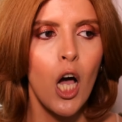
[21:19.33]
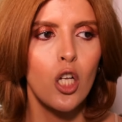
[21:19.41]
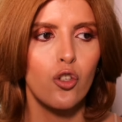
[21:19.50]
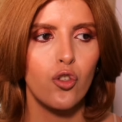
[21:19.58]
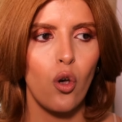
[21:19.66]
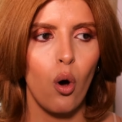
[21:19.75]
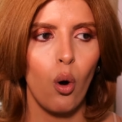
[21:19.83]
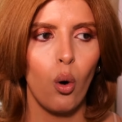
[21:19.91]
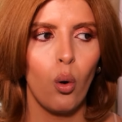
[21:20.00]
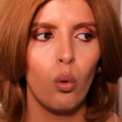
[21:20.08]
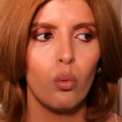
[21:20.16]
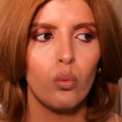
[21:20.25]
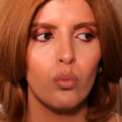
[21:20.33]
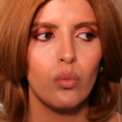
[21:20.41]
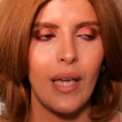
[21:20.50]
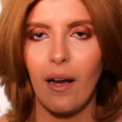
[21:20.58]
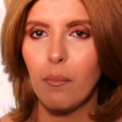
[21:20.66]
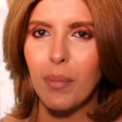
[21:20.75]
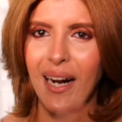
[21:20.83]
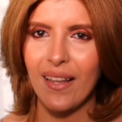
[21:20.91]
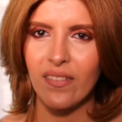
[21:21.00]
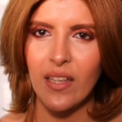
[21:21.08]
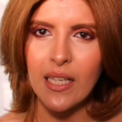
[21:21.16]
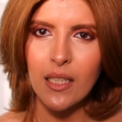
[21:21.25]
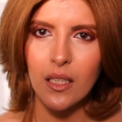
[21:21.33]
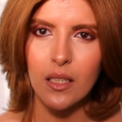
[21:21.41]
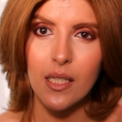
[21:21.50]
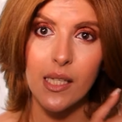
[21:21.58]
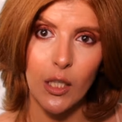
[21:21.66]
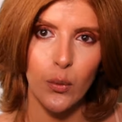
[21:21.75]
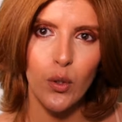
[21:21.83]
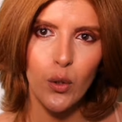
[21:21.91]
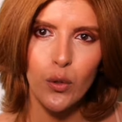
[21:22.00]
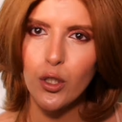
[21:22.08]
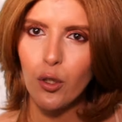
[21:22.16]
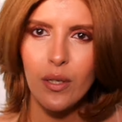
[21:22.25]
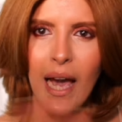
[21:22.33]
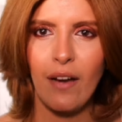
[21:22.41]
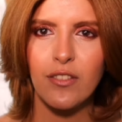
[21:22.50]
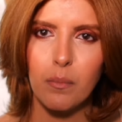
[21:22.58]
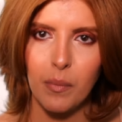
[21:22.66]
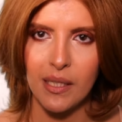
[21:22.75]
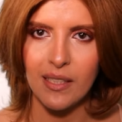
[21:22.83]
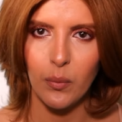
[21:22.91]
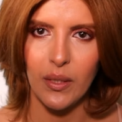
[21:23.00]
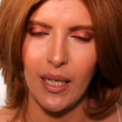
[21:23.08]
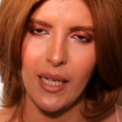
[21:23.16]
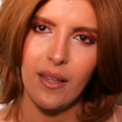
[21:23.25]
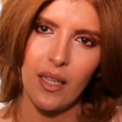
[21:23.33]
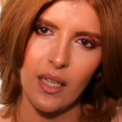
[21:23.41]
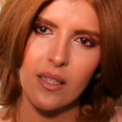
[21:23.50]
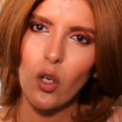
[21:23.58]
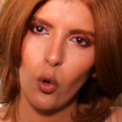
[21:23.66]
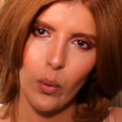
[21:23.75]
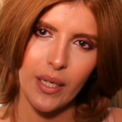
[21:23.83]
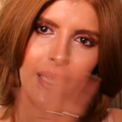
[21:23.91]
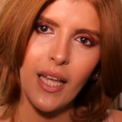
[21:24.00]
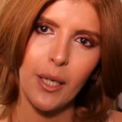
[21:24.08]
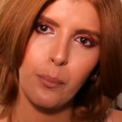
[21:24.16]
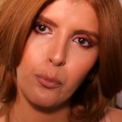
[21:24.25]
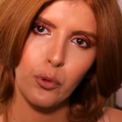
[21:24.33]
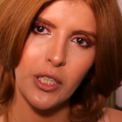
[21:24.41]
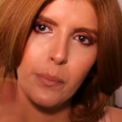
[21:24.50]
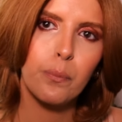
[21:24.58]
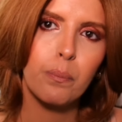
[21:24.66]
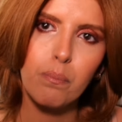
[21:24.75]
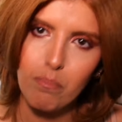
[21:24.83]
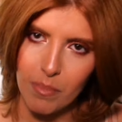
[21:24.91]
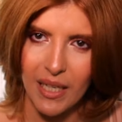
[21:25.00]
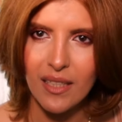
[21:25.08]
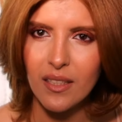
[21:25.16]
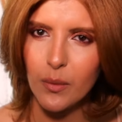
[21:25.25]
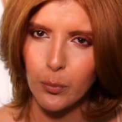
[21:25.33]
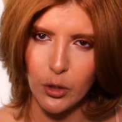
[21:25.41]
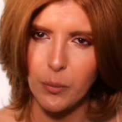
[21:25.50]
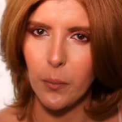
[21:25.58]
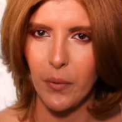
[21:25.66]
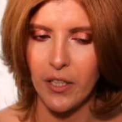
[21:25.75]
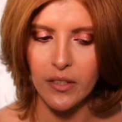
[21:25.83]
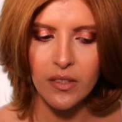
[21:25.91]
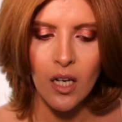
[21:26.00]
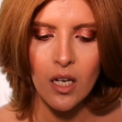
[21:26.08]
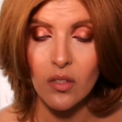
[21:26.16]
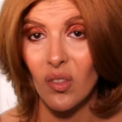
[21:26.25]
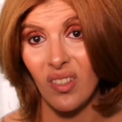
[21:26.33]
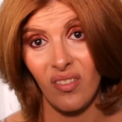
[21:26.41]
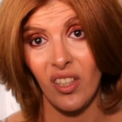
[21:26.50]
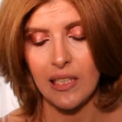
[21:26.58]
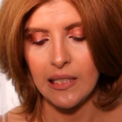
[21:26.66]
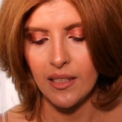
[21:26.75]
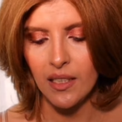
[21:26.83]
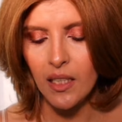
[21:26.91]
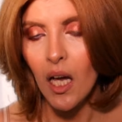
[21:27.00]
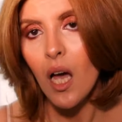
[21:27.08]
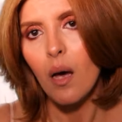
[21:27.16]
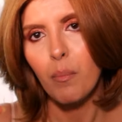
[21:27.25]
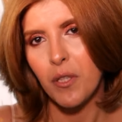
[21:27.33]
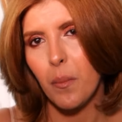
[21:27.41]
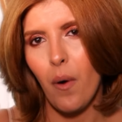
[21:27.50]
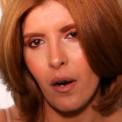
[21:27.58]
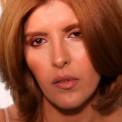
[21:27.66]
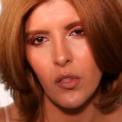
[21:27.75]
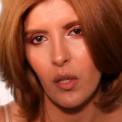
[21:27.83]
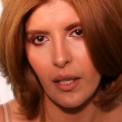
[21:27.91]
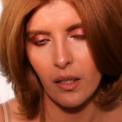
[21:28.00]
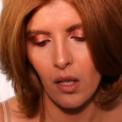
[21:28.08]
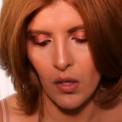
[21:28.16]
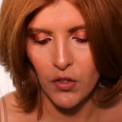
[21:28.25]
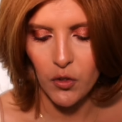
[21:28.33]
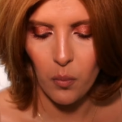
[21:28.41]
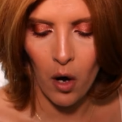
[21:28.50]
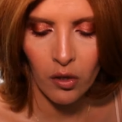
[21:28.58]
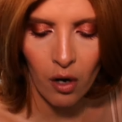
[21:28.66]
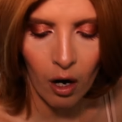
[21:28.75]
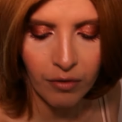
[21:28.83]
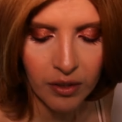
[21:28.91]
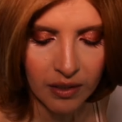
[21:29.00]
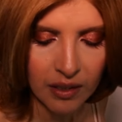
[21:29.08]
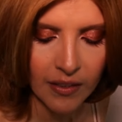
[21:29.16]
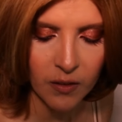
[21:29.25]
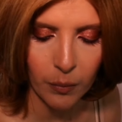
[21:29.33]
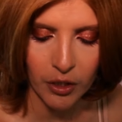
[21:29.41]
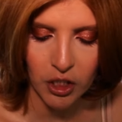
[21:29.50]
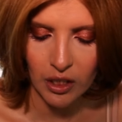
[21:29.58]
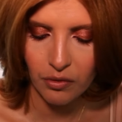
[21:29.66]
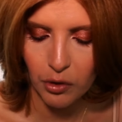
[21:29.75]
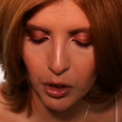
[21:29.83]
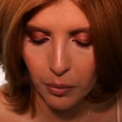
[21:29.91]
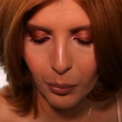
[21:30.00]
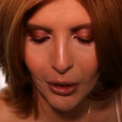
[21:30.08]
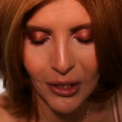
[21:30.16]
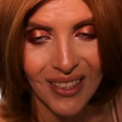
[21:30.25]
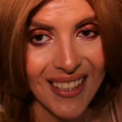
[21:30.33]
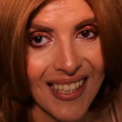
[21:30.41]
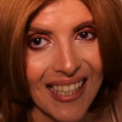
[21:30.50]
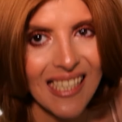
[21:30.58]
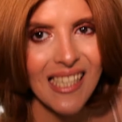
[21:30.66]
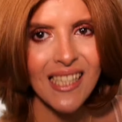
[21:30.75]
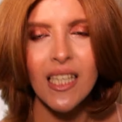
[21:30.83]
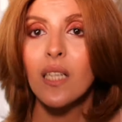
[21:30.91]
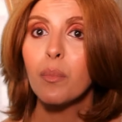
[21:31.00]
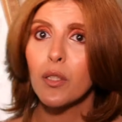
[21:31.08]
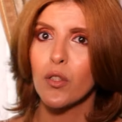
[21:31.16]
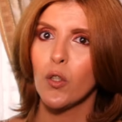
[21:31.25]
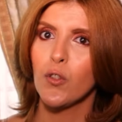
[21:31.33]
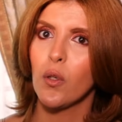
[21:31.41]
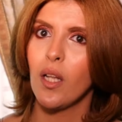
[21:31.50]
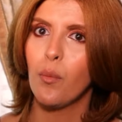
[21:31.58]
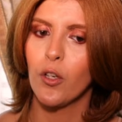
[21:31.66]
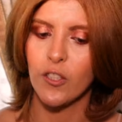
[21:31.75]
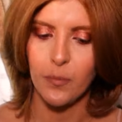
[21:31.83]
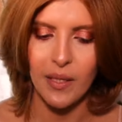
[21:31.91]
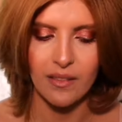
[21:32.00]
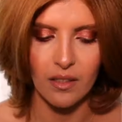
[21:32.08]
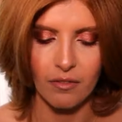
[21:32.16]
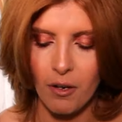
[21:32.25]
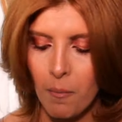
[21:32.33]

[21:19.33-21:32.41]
So yeah, but I think the 0, you don't have to mix it with anything. It's already like pre-mixed, pre-prepared, so it's very easy. But the bottles are like a lot smaller, obviously, especially if you compare it to this, but it's also a lot more expensive.